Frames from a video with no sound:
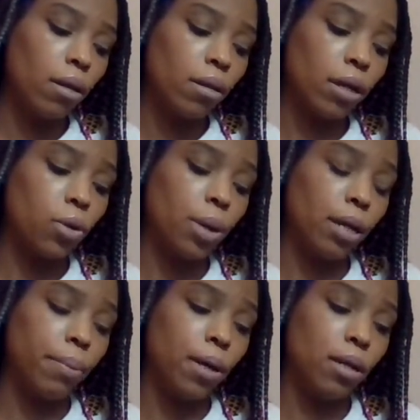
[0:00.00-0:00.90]
the Queen
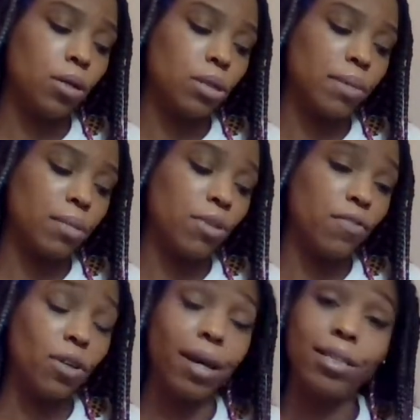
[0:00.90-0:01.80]
of Pentacles makes me
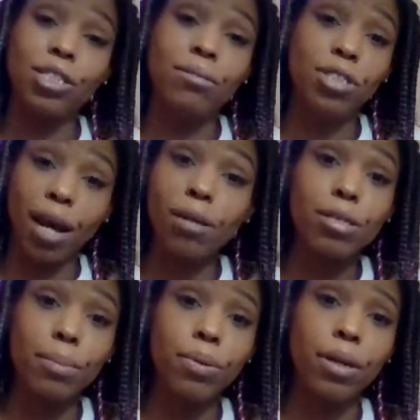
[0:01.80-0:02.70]
feel like child
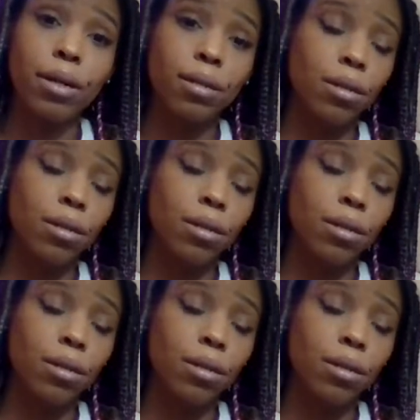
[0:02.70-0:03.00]
support,